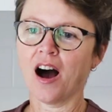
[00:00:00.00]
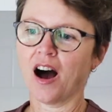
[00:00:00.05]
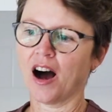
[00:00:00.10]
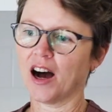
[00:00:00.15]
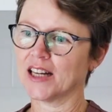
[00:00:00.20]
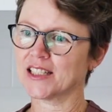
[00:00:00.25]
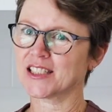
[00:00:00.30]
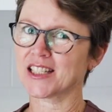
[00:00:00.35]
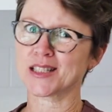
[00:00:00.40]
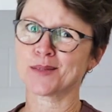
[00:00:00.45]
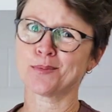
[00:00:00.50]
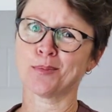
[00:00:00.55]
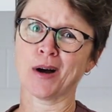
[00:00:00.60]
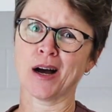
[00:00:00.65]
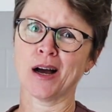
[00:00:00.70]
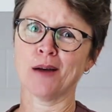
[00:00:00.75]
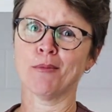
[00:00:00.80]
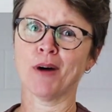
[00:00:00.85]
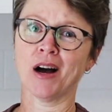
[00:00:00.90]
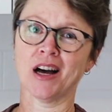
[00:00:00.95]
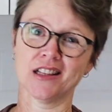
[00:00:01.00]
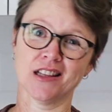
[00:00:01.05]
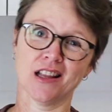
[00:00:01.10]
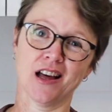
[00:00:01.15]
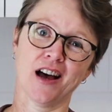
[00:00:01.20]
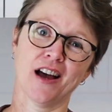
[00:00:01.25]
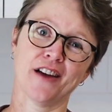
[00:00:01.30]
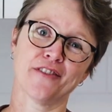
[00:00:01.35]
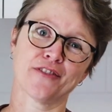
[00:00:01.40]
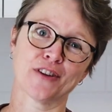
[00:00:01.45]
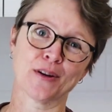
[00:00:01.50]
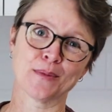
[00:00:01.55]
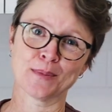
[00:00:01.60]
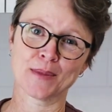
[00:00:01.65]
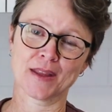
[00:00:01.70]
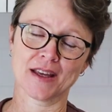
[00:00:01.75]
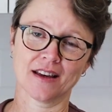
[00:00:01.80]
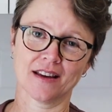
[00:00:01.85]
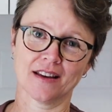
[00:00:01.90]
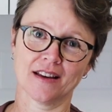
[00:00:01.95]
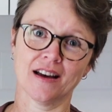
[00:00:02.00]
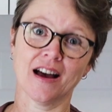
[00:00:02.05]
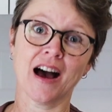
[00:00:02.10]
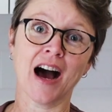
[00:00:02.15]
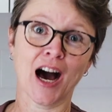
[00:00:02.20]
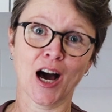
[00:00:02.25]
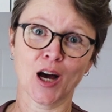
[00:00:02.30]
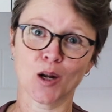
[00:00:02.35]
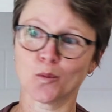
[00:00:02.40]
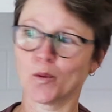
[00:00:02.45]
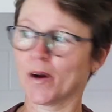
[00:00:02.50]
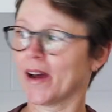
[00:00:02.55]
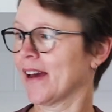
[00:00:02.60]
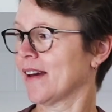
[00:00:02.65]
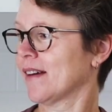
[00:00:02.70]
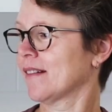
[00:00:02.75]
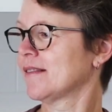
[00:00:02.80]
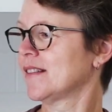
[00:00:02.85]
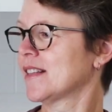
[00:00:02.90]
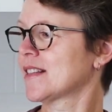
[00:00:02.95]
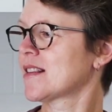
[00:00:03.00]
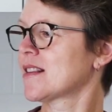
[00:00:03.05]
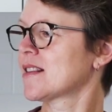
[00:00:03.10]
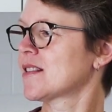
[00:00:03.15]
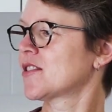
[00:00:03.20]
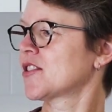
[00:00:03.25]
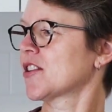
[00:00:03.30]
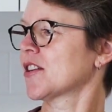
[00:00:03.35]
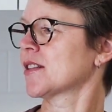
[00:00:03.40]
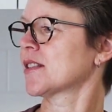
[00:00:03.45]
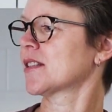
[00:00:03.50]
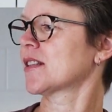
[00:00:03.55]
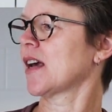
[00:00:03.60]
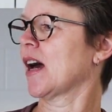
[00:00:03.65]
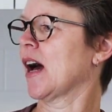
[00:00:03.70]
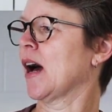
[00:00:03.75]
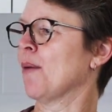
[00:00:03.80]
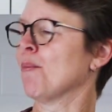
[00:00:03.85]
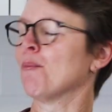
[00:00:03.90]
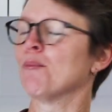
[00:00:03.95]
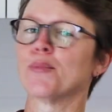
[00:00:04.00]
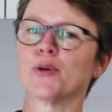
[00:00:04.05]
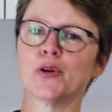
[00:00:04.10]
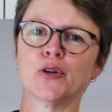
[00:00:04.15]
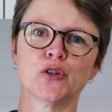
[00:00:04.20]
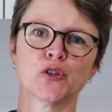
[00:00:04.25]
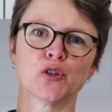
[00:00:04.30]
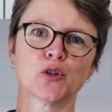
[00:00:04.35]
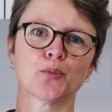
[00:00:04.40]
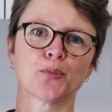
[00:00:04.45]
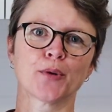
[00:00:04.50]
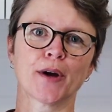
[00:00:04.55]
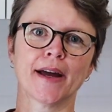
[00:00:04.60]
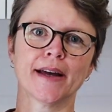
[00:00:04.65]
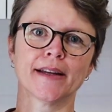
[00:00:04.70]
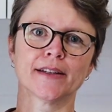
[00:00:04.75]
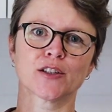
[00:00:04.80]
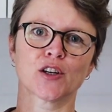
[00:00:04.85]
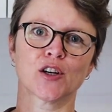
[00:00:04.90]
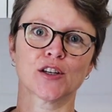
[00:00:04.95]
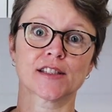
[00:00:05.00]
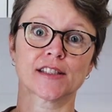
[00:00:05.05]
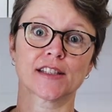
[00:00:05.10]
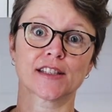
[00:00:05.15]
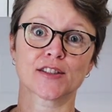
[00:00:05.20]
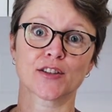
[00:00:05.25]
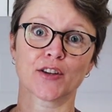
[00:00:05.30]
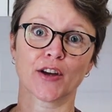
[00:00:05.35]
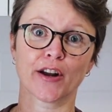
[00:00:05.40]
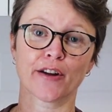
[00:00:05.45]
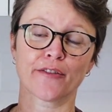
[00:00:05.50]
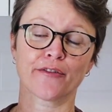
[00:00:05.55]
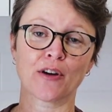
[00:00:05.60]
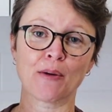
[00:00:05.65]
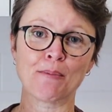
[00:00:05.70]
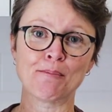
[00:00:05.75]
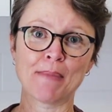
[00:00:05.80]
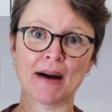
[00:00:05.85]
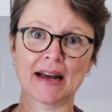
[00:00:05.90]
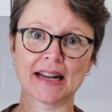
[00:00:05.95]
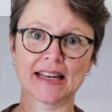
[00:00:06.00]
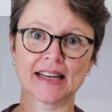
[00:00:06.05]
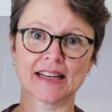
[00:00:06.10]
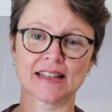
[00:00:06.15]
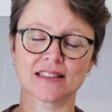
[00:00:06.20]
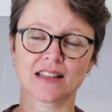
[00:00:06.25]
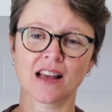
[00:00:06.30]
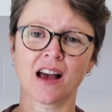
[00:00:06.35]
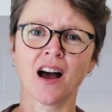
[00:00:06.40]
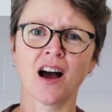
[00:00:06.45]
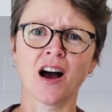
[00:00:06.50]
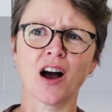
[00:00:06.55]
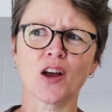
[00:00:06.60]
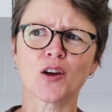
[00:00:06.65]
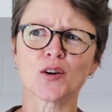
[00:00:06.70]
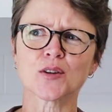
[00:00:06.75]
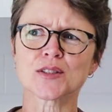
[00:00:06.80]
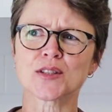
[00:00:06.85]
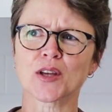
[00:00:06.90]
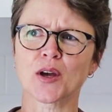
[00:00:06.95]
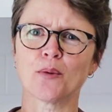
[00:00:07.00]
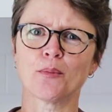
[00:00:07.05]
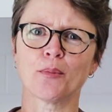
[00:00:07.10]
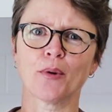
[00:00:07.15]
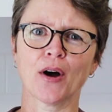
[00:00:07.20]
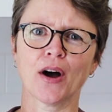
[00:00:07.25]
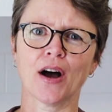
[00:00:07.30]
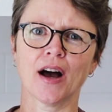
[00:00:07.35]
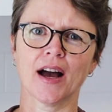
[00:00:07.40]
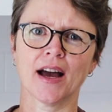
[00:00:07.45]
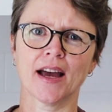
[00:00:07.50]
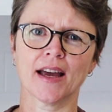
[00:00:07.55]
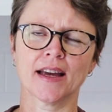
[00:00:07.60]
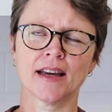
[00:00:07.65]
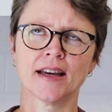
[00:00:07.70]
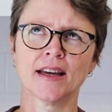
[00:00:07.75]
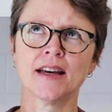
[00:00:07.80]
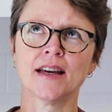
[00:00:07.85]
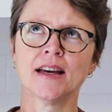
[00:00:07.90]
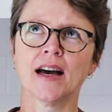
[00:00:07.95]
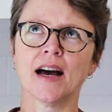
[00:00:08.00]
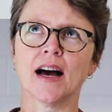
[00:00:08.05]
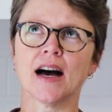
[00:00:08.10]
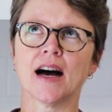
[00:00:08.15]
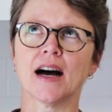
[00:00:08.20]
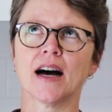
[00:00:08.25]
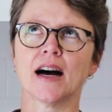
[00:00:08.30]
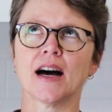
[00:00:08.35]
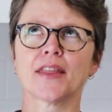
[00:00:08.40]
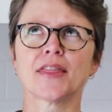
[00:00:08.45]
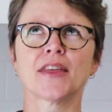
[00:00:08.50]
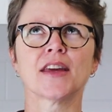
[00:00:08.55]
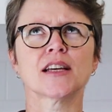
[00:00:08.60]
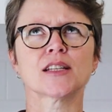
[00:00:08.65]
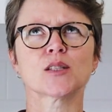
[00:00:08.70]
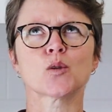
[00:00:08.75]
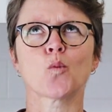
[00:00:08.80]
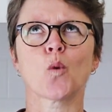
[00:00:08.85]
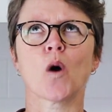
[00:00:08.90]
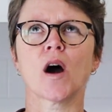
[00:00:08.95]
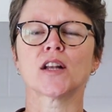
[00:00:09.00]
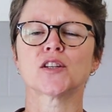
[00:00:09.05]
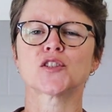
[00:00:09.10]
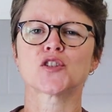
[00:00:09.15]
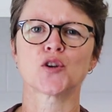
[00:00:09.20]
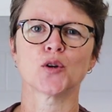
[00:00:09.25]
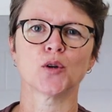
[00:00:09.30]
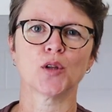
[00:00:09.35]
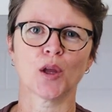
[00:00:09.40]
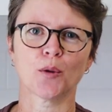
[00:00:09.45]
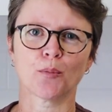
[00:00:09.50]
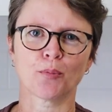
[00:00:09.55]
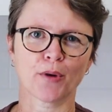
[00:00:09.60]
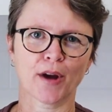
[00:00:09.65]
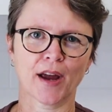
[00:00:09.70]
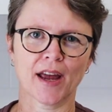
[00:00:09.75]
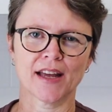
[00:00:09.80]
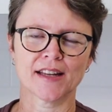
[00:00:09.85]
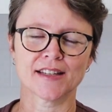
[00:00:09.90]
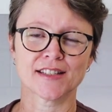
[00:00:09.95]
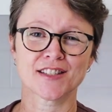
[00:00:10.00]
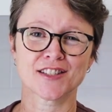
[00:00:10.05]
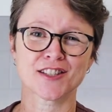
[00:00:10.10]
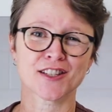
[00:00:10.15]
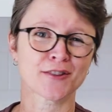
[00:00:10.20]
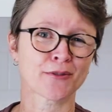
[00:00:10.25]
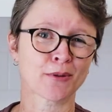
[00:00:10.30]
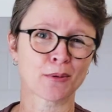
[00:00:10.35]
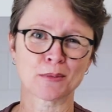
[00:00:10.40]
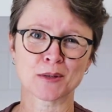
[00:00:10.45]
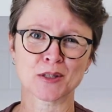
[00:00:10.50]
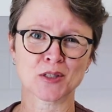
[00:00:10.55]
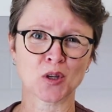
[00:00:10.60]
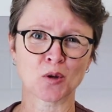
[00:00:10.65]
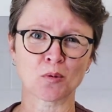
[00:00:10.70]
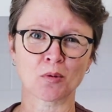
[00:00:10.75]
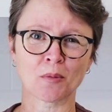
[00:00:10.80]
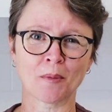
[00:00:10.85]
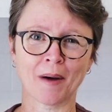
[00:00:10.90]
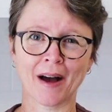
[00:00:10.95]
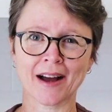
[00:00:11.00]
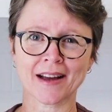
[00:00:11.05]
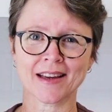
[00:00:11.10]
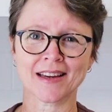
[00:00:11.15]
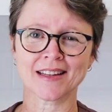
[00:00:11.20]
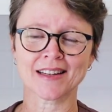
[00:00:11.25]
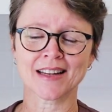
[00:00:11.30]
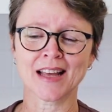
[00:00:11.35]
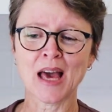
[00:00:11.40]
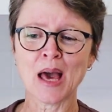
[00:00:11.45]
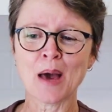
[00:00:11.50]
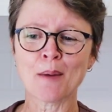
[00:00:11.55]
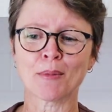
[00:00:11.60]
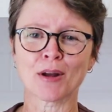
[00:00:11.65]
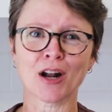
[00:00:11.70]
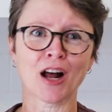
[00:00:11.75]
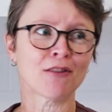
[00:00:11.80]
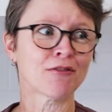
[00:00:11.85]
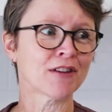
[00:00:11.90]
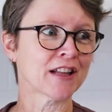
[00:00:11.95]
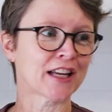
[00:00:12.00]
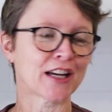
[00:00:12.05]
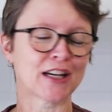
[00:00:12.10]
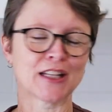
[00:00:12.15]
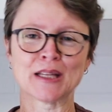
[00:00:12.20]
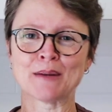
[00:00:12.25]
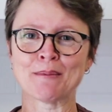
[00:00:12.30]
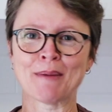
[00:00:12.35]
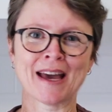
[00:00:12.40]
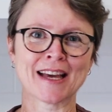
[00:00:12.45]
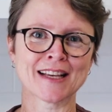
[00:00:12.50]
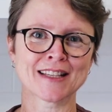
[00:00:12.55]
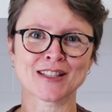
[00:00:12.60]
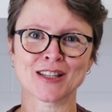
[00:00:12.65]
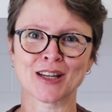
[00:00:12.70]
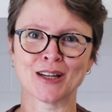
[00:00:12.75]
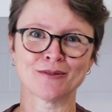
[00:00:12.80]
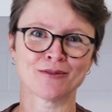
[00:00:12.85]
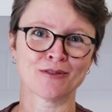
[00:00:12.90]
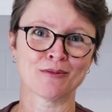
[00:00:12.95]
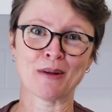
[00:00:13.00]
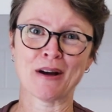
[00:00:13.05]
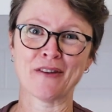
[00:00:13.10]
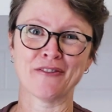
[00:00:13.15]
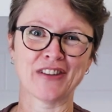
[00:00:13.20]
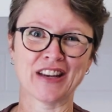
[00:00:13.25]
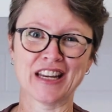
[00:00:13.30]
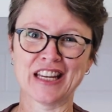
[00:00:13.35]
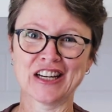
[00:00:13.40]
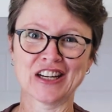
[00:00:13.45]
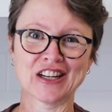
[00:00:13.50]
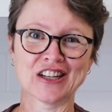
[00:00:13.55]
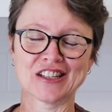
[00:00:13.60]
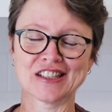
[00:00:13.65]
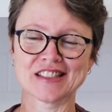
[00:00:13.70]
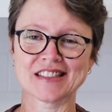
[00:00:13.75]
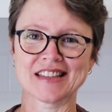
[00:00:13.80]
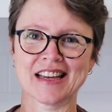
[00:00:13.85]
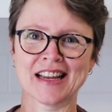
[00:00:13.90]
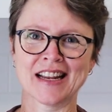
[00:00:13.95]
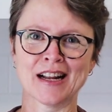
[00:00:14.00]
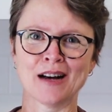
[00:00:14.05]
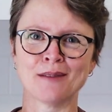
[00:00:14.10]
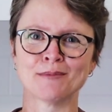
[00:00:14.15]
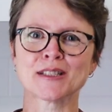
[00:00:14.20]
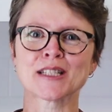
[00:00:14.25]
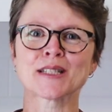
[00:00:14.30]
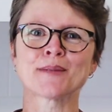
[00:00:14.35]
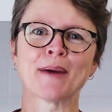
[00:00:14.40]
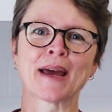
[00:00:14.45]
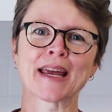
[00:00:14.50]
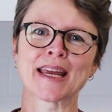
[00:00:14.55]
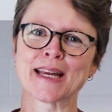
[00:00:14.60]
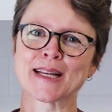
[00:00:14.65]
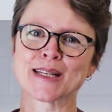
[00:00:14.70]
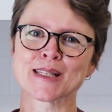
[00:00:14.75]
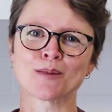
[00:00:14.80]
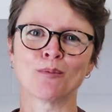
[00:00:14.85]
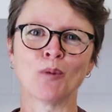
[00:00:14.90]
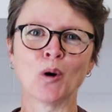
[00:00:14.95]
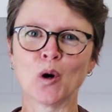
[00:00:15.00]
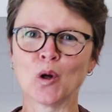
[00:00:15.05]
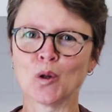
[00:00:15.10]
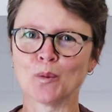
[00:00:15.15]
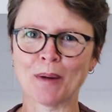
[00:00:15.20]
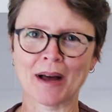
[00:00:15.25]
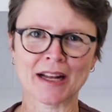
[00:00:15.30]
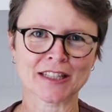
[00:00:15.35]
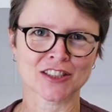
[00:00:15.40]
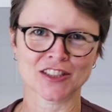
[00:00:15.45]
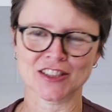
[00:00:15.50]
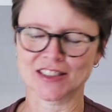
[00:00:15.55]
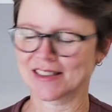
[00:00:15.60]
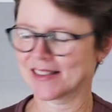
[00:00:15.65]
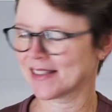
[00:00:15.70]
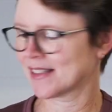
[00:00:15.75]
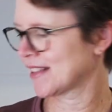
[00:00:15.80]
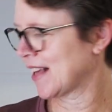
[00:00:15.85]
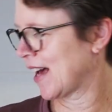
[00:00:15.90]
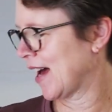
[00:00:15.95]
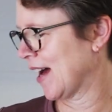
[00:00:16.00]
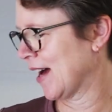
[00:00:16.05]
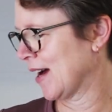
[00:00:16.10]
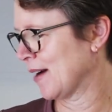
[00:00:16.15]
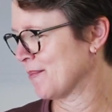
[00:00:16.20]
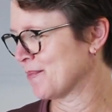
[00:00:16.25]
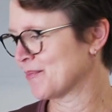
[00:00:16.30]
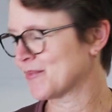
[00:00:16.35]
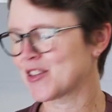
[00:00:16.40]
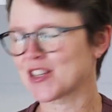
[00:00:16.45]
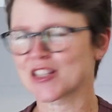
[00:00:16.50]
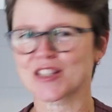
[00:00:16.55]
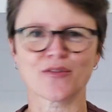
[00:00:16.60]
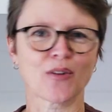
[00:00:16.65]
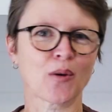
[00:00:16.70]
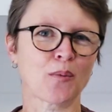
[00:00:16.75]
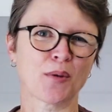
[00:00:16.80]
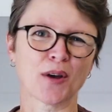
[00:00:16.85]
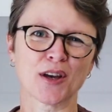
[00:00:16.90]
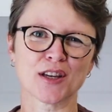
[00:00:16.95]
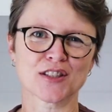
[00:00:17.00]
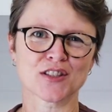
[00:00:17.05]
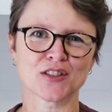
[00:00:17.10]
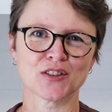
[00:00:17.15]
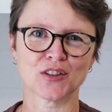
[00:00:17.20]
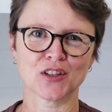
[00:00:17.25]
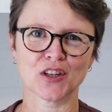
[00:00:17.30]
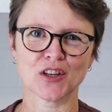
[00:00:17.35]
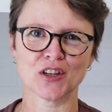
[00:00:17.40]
I just buy my lye from the hardware. This is just Boondall brand caustic soda from Bunnings. I also buy, I think it's White Tulip brand, just from the supermarket, but I really only make soap for my videos, and I'm just making small batches just for personal